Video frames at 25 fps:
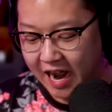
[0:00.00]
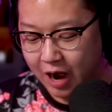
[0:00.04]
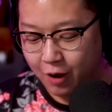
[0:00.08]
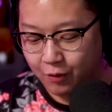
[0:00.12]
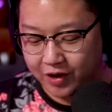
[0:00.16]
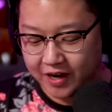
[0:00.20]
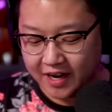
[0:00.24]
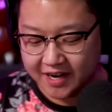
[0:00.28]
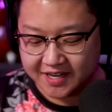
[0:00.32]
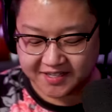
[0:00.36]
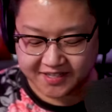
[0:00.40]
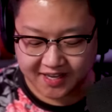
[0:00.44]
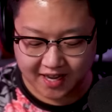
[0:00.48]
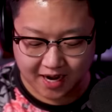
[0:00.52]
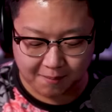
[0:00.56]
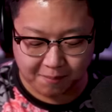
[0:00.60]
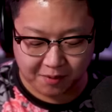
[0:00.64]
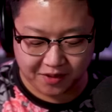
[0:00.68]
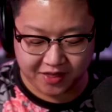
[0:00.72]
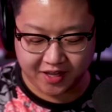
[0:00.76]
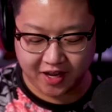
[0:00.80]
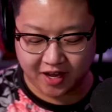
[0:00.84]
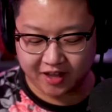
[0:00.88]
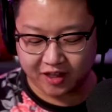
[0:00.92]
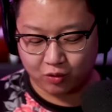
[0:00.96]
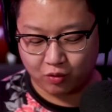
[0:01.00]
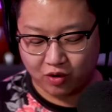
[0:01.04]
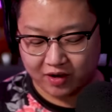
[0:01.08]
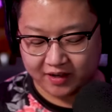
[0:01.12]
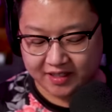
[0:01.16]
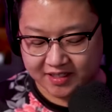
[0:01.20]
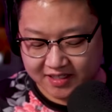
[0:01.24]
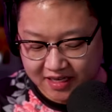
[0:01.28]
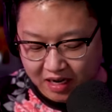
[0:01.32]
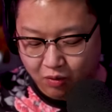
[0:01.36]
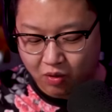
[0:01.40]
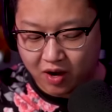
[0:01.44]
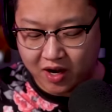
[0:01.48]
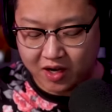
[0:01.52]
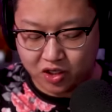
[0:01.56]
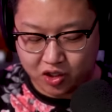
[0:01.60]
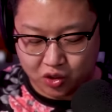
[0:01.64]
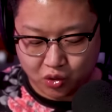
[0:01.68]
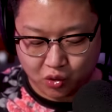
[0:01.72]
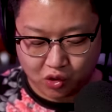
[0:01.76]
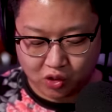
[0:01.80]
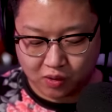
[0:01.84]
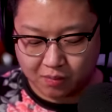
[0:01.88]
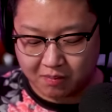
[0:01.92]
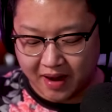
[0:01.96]
now we gotta set up on the other one because I want
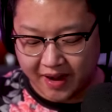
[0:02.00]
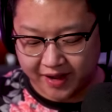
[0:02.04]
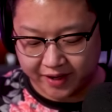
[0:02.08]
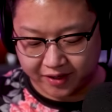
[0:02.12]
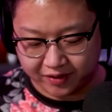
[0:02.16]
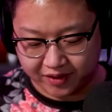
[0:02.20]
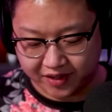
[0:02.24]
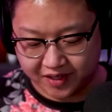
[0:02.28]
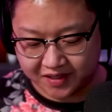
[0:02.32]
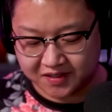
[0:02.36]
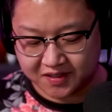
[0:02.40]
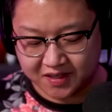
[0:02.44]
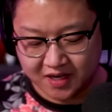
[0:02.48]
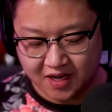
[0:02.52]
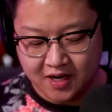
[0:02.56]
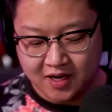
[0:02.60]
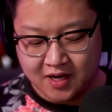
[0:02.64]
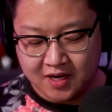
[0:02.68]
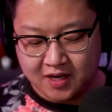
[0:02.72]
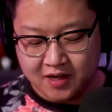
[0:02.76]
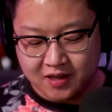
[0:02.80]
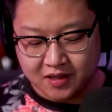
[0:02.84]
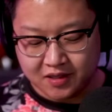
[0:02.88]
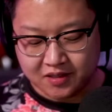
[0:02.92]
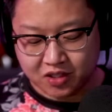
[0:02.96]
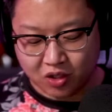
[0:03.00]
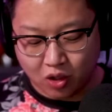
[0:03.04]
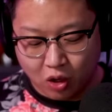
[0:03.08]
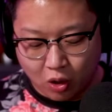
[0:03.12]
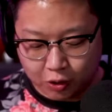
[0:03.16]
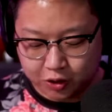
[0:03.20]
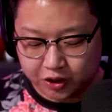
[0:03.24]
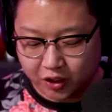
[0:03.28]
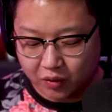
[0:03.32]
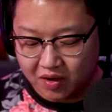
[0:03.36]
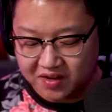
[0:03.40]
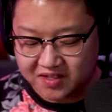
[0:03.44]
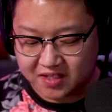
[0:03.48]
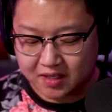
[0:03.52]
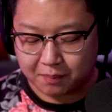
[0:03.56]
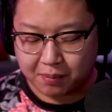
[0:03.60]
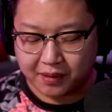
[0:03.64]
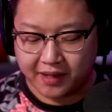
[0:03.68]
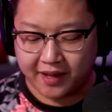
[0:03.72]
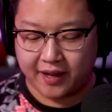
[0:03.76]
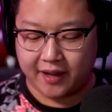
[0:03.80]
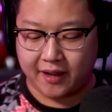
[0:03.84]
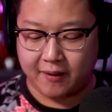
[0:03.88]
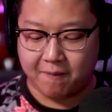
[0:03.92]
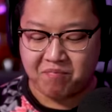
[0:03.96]
to dual miner this. So OJ wants to
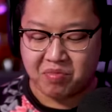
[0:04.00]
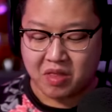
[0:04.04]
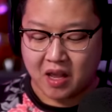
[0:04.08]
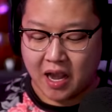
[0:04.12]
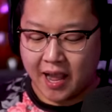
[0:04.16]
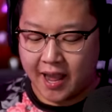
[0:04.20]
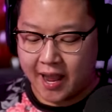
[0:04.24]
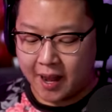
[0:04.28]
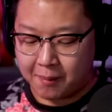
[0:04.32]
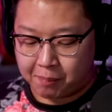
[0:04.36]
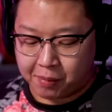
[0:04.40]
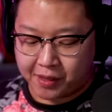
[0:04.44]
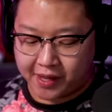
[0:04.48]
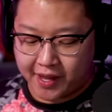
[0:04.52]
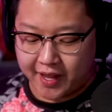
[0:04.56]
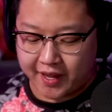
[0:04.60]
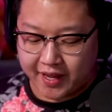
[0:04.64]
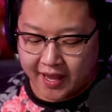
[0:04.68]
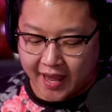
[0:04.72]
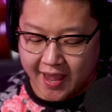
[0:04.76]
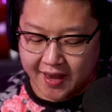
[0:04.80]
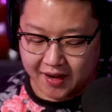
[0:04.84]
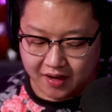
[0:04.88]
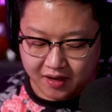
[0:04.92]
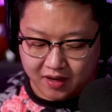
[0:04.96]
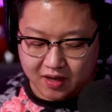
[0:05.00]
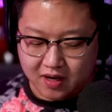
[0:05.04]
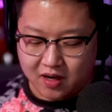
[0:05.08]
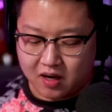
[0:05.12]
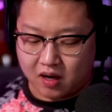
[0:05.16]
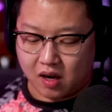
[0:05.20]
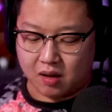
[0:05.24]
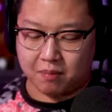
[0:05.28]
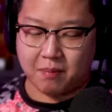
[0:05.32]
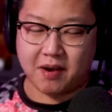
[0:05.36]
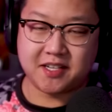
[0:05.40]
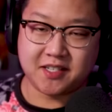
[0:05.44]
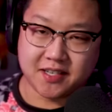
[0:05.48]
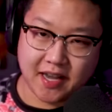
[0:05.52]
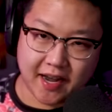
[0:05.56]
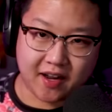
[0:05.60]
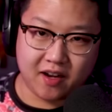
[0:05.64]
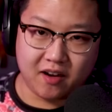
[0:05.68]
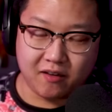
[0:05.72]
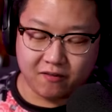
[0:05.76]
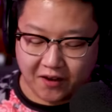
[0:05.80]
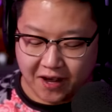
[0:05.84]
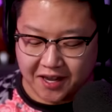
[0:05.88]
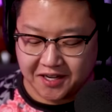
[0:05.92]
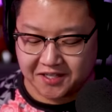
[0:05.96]
play. I hit play again on my
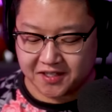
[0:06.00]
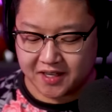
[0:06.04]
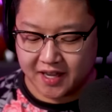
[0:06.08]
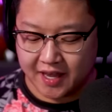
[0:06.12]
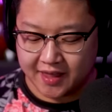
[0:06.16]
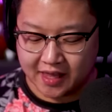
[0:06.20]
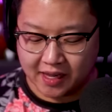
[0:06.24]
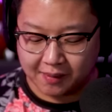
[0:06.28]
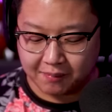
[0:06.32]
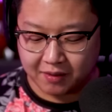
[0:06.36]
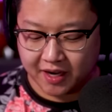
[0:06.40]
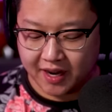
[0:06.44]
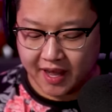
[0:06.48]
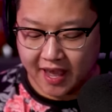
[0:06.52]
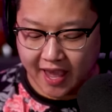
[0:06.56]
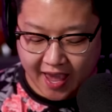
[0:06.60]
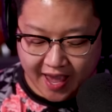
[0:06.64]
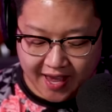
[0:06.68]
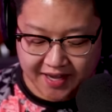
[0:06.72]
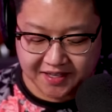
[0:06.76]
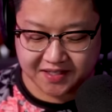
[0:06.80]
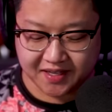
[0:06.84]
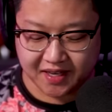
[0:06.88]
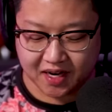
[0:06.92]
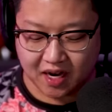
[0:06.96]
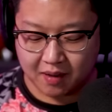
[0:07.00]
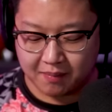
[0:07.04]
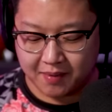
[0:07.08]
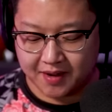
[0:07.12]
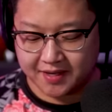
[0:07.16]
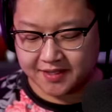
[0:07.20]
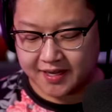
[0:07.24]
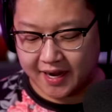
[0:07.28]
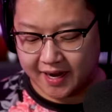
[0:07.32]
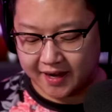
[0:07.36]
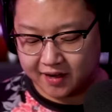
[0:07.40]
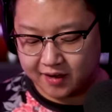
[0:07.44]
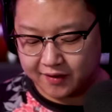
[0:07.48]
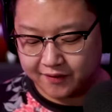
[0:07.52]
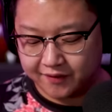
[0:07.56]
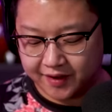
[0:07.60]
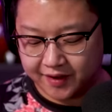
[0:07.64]
second device, and then I'm gonna exit on my second